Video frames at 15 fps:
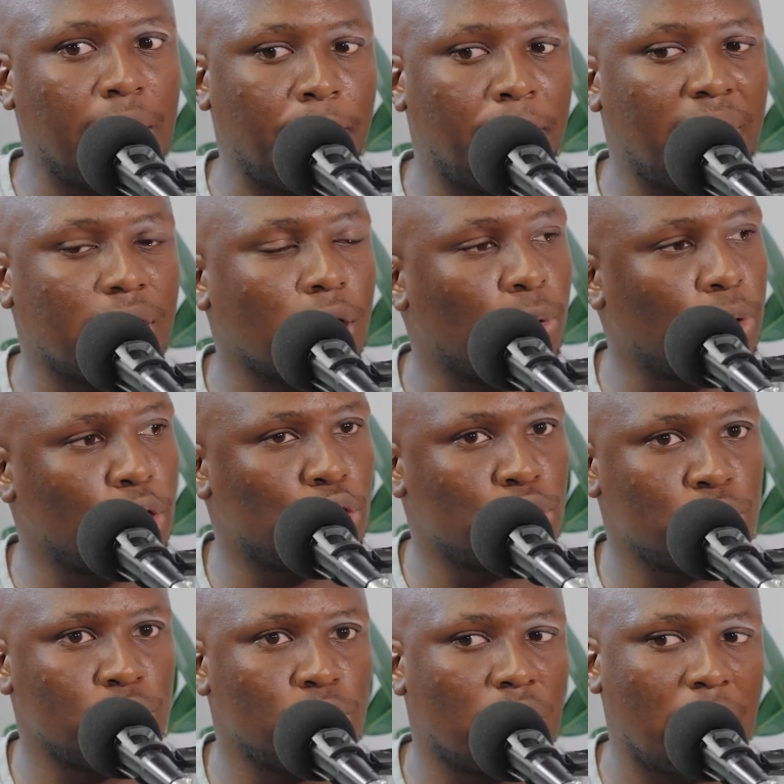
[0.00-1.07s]
a better way
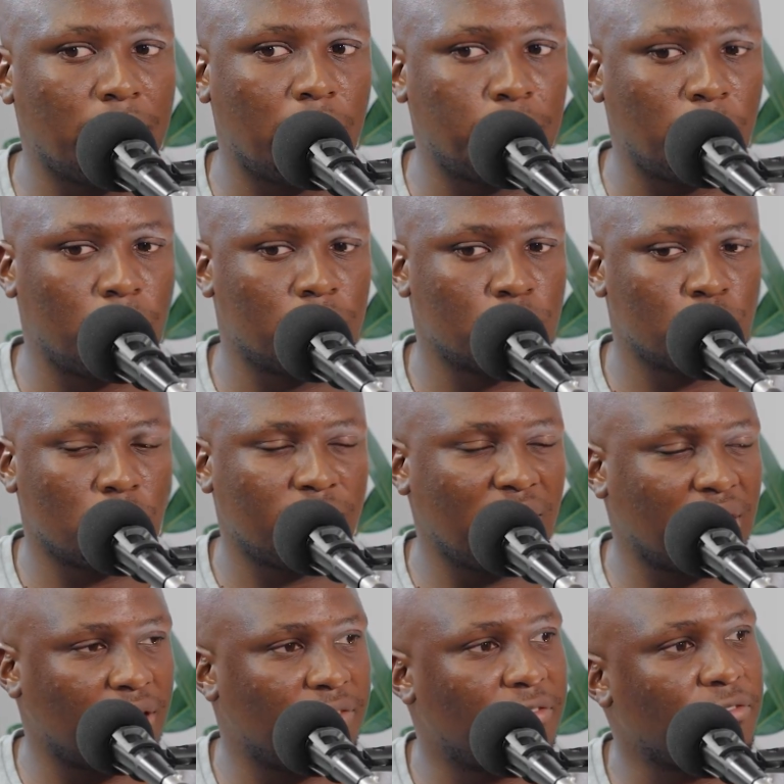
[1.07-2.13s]
to come up with sort of
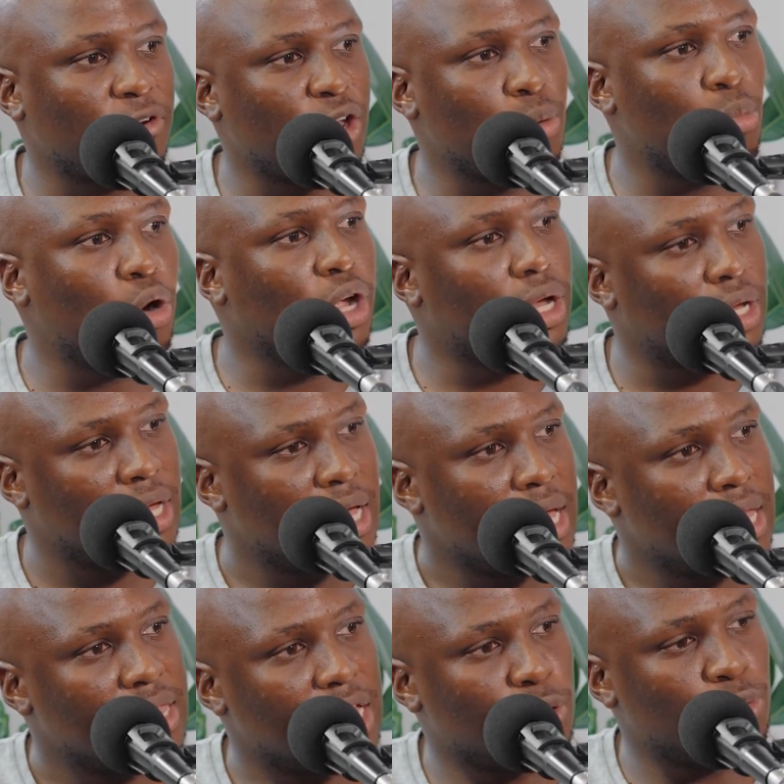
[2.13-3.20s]
like a framework
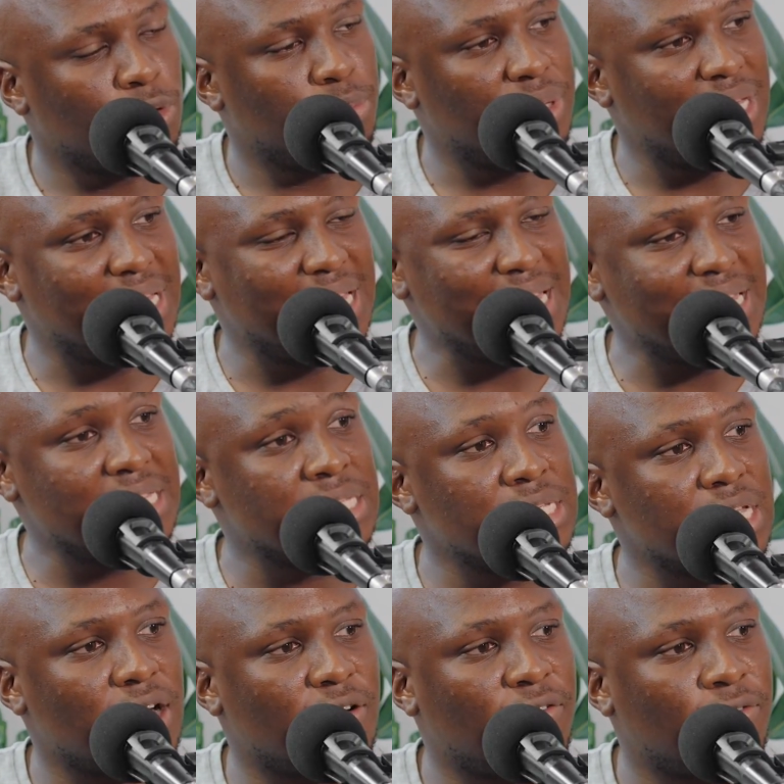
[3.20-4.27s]
that would be
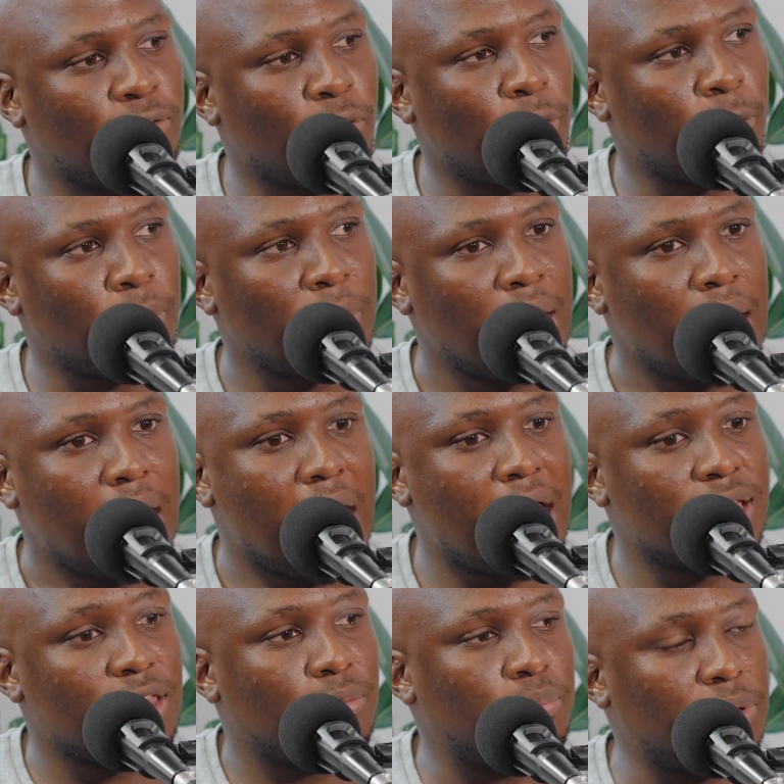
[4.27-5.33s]
easier for
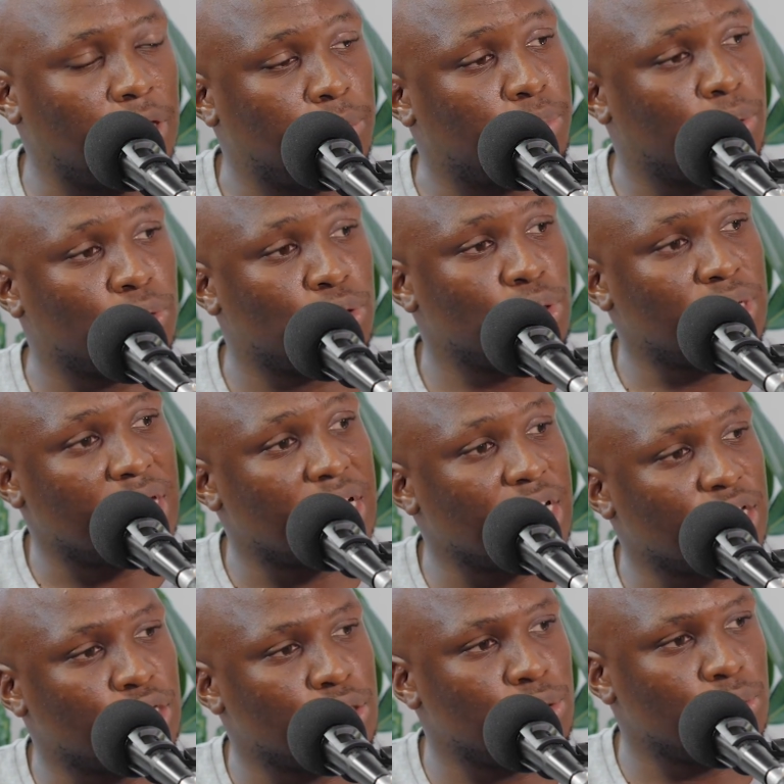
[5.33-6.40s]
other people to get
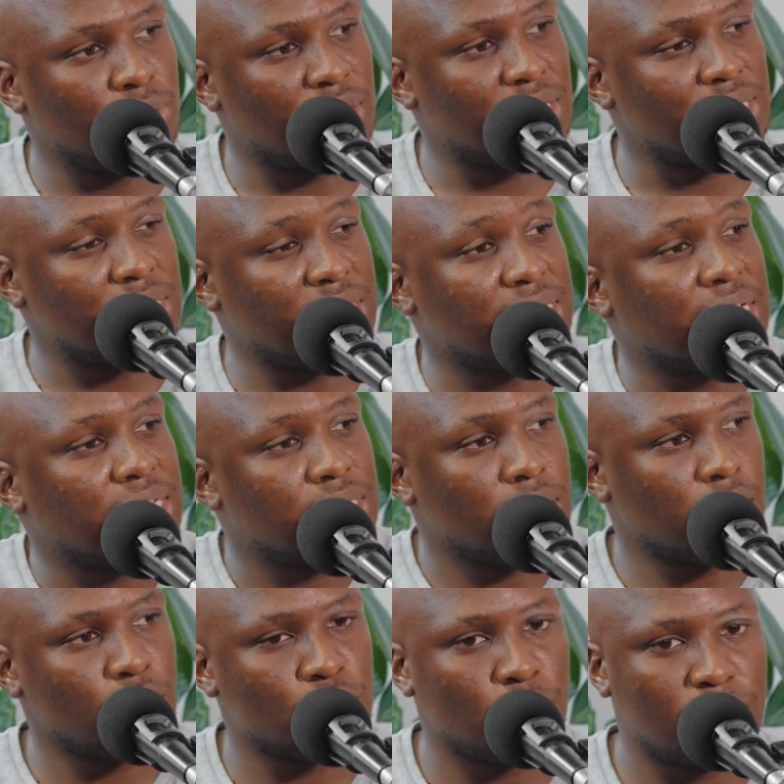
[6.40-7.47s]
into this
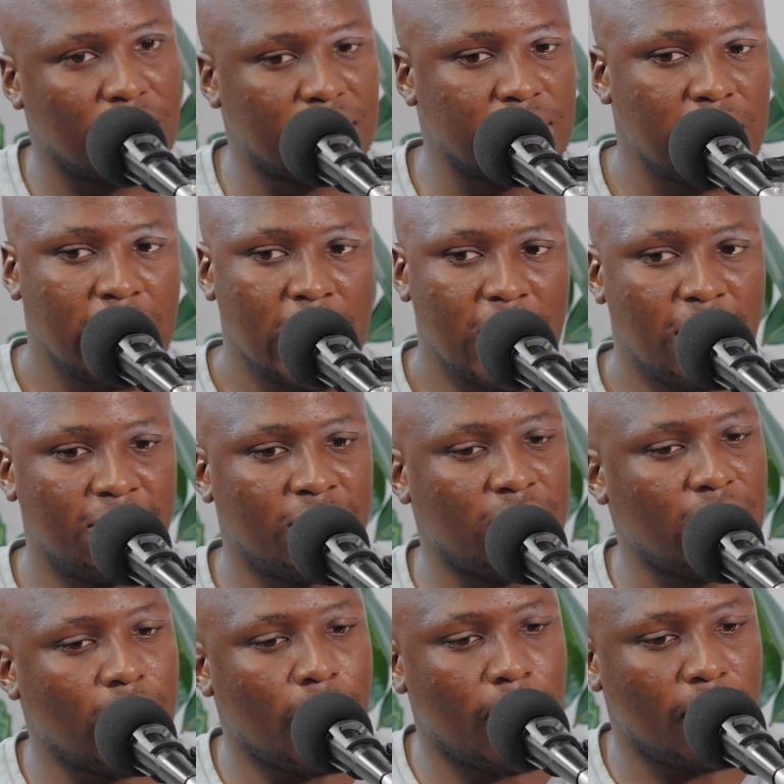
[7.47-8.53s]
industry, so that if
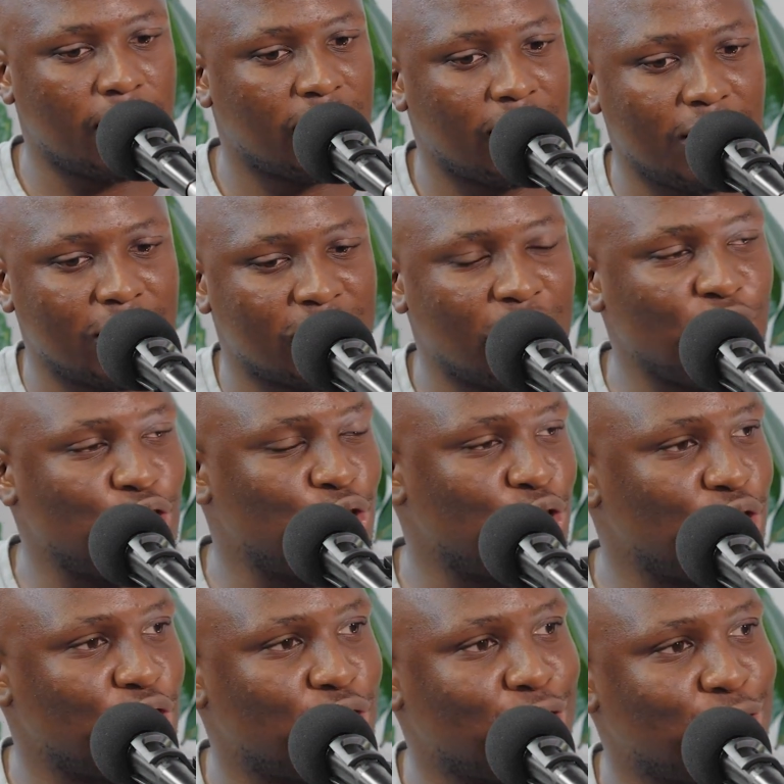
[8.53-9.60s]
there are things that you
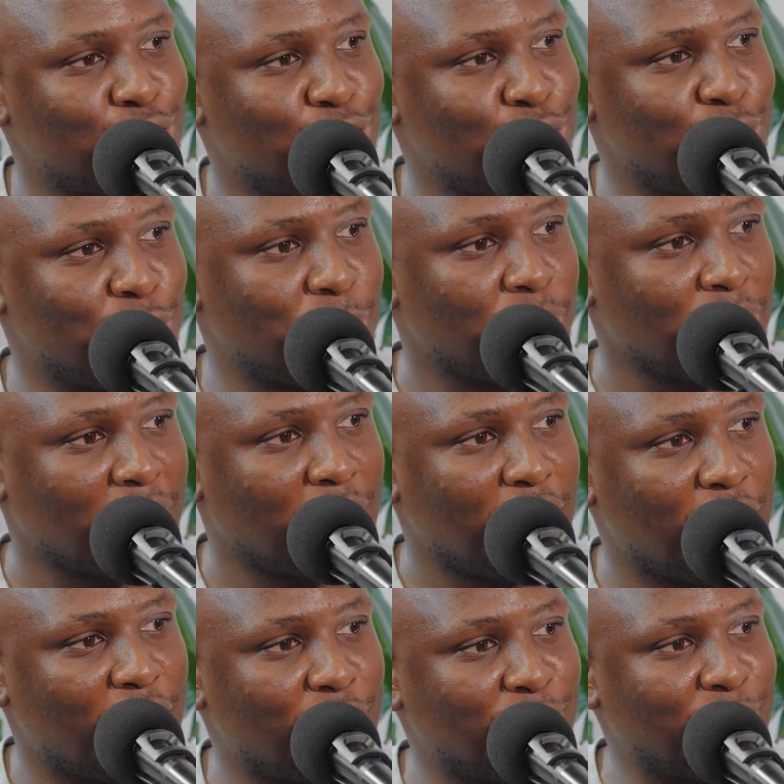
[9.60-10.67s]
need to
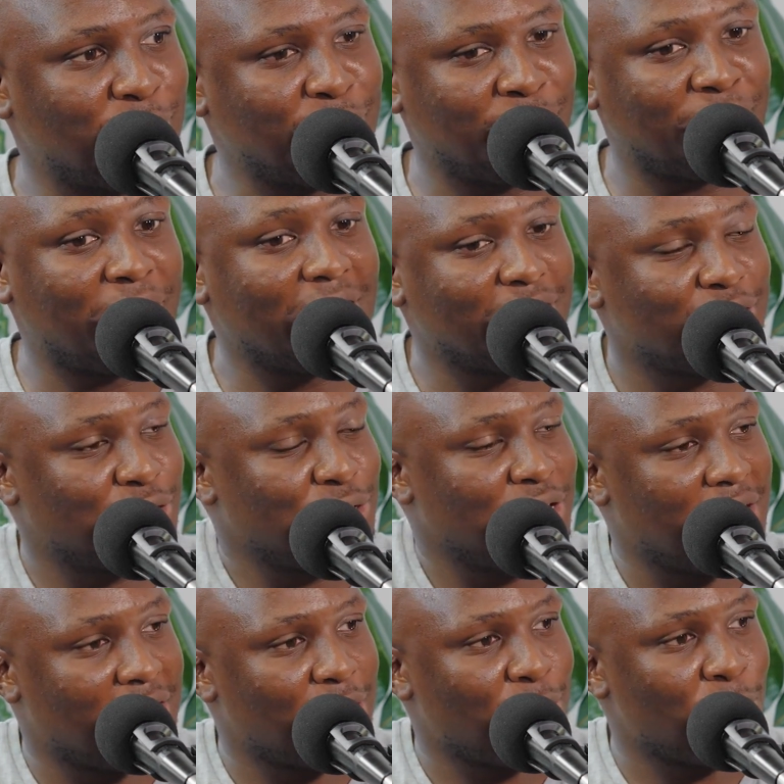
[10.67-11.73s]
fight
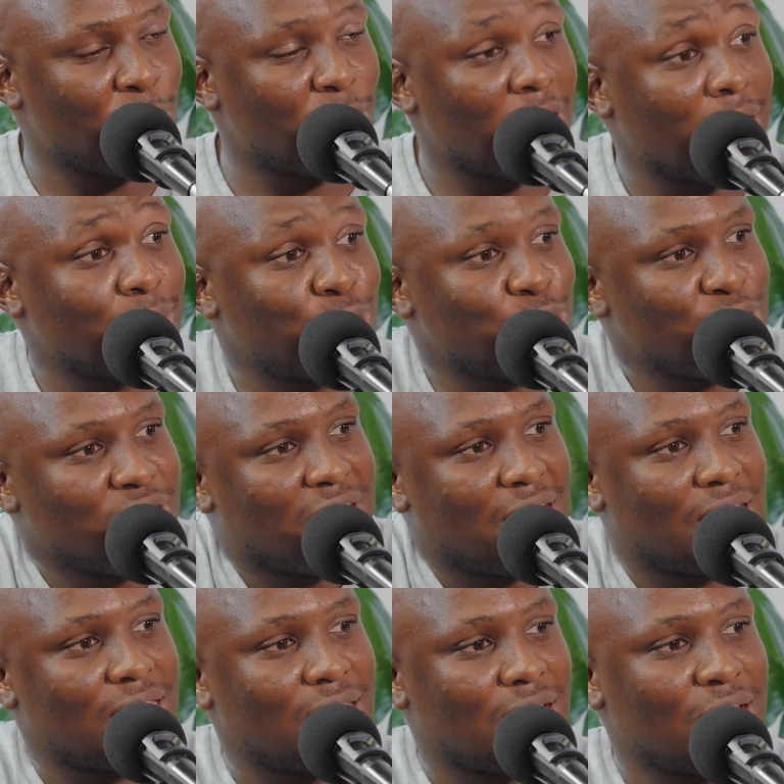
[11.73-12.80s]
together or come
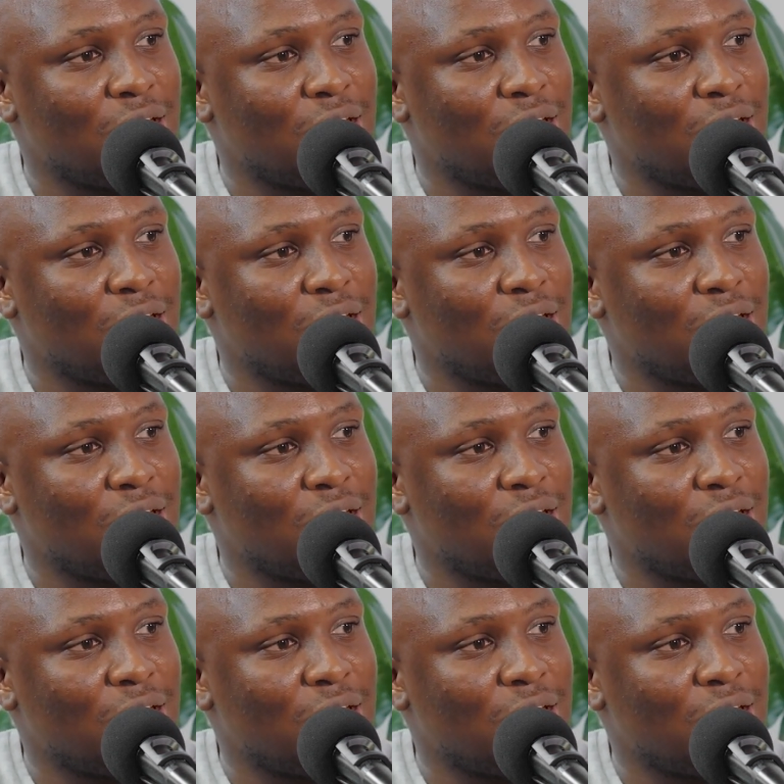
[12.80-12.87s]
together